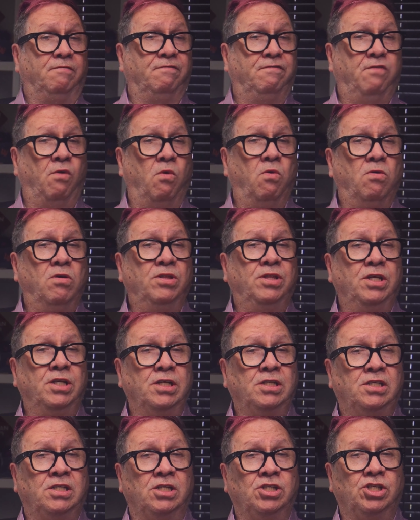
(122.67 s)
before the
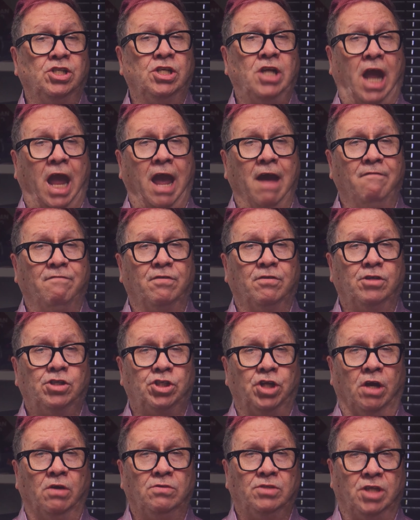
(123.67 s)
decision ever
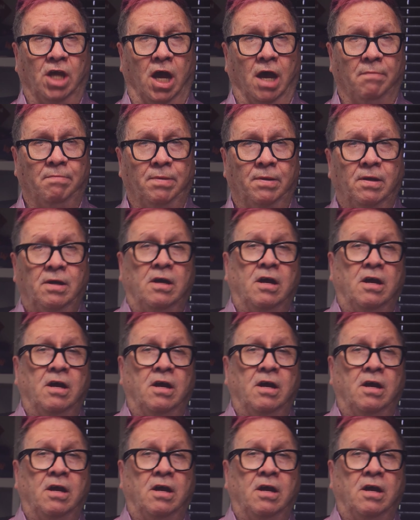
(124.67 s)
shows up.